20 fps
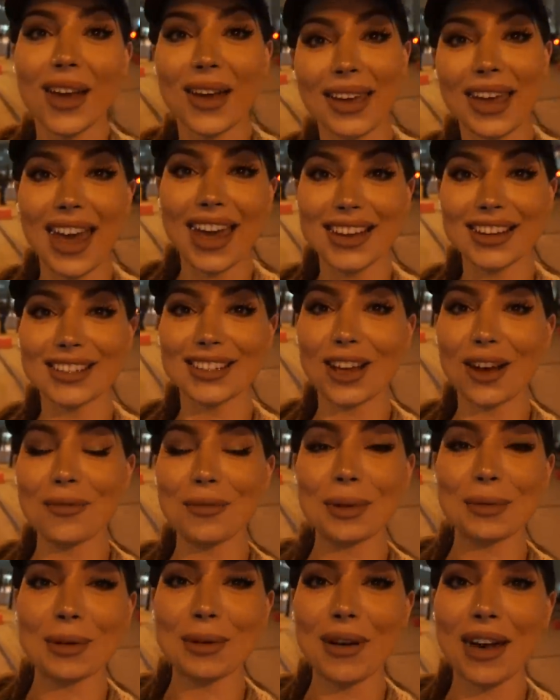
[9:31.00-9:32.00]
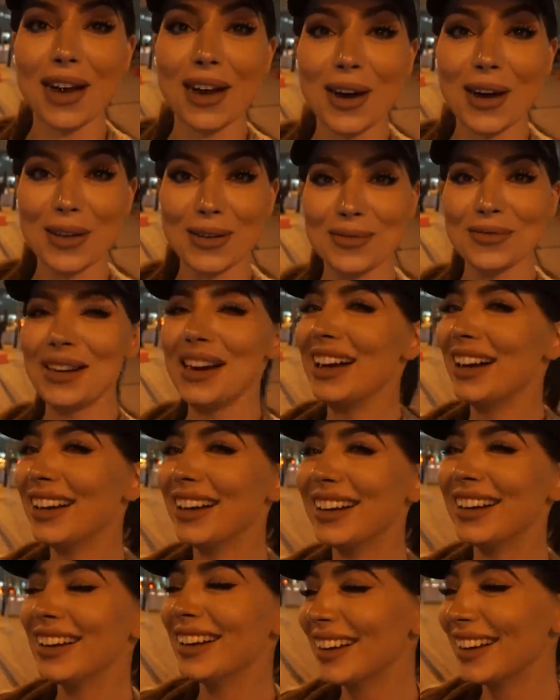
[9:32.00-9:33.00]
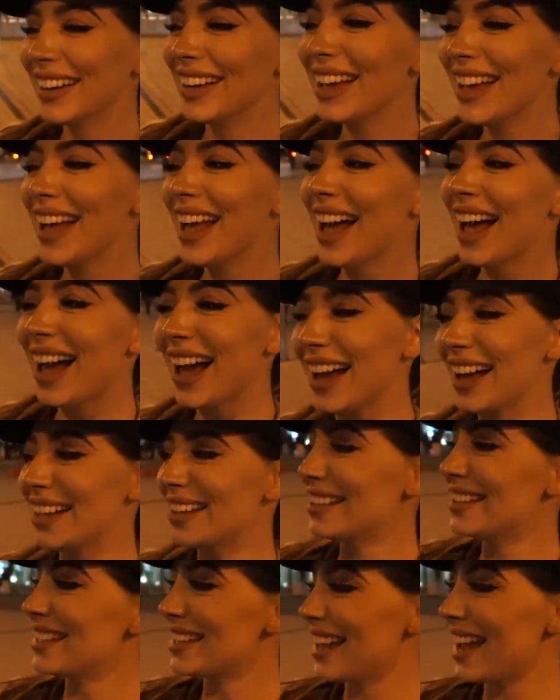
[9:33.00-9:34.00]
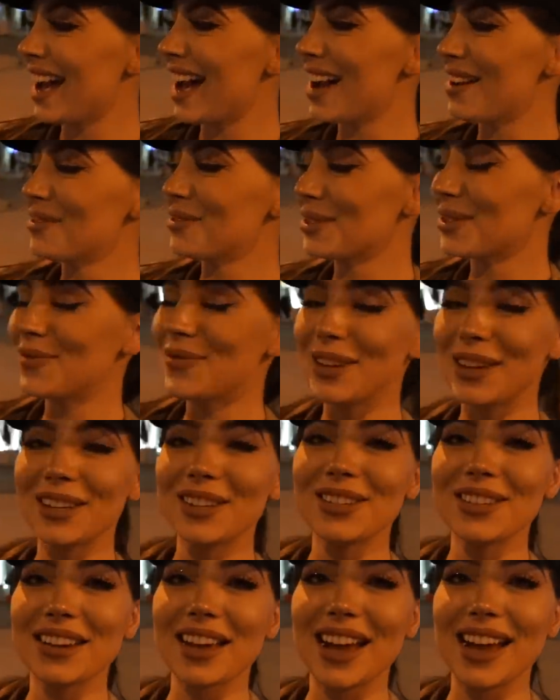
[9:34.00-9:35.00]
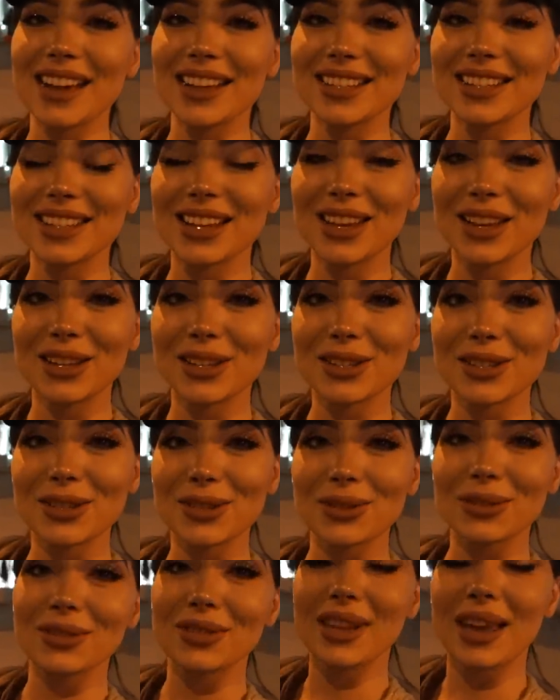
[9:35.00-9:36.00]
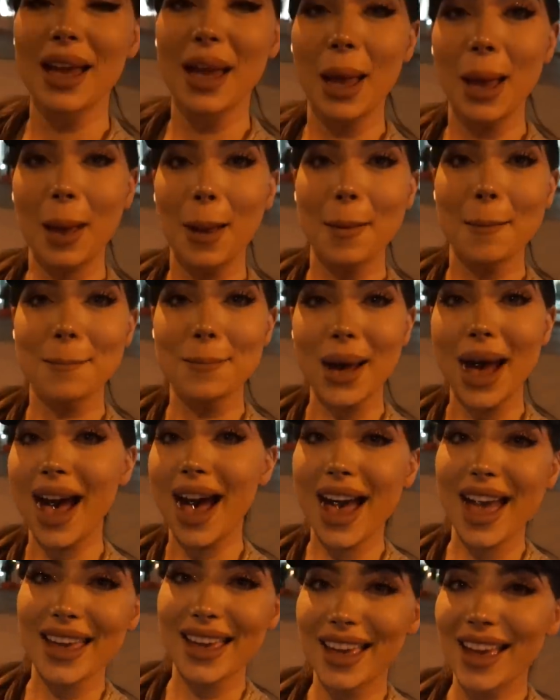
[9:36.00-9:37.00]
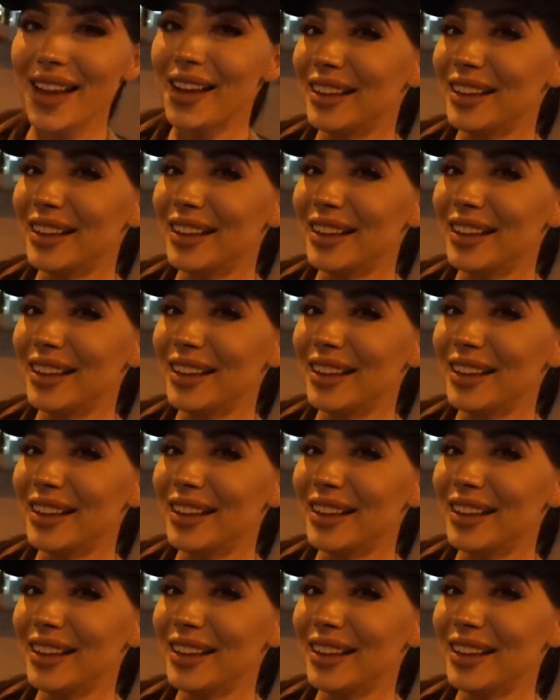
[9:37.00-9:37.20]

Okay, so I'm on my way home and I will speak to you guys soon. Bye.